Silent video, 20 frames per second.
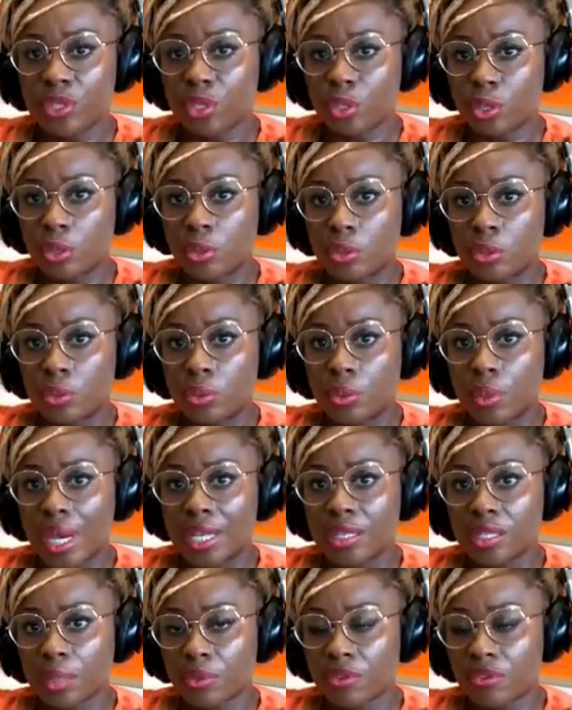to
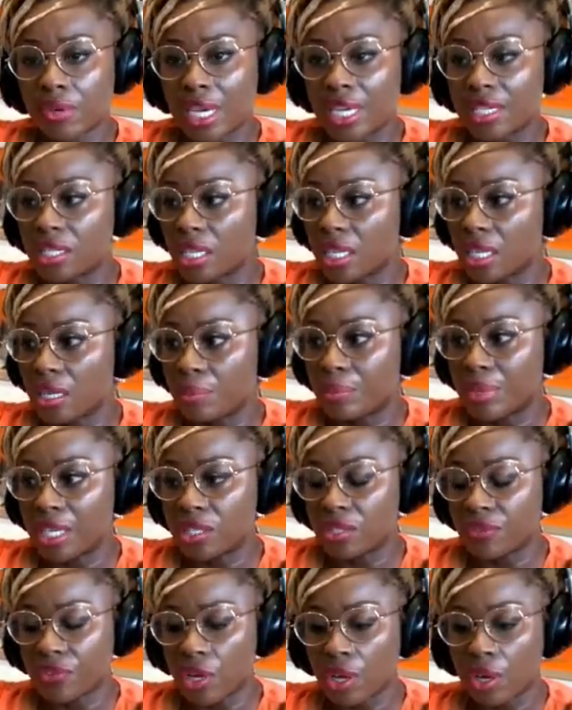end up creating a
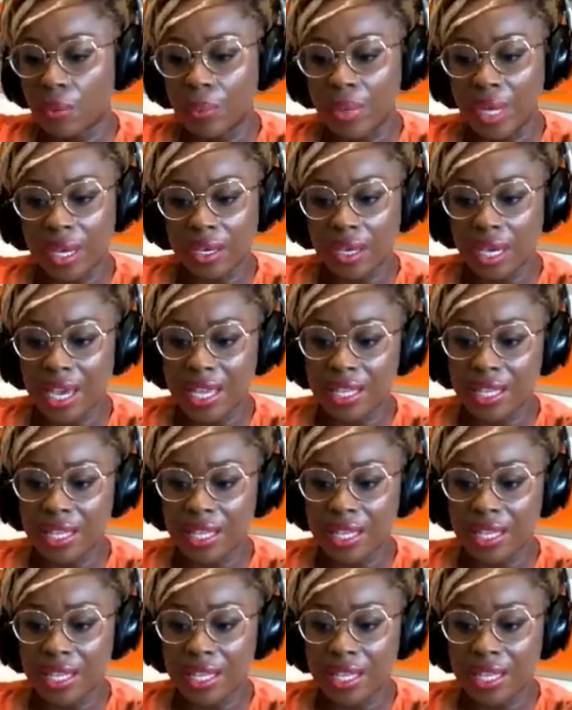piece of artwork.